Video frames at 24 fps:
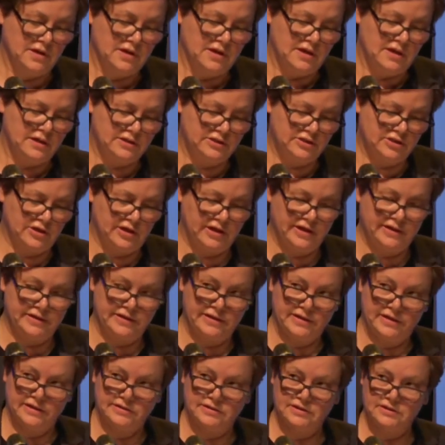in China
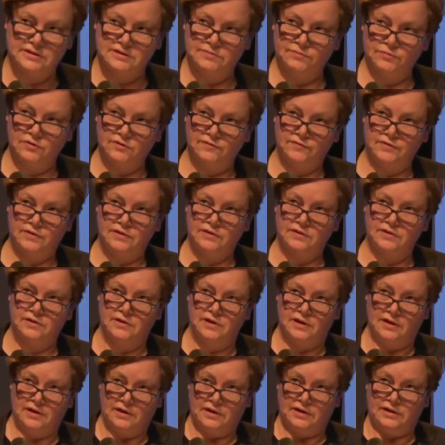as it's moving
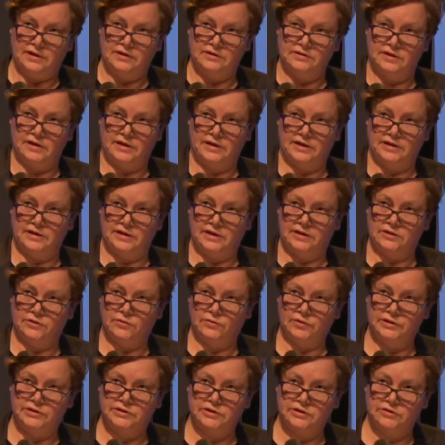in, and, and
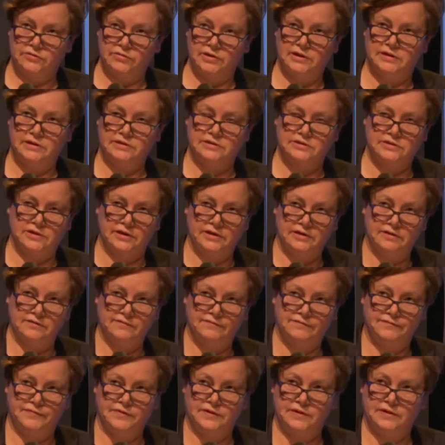going to create its kind
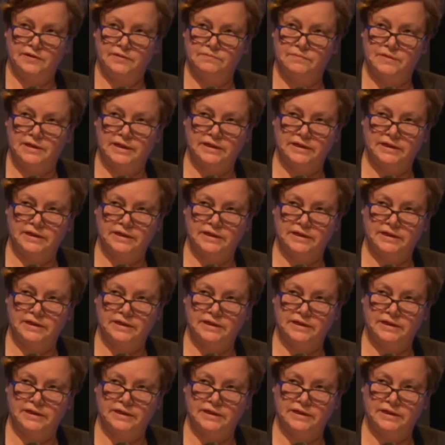of um,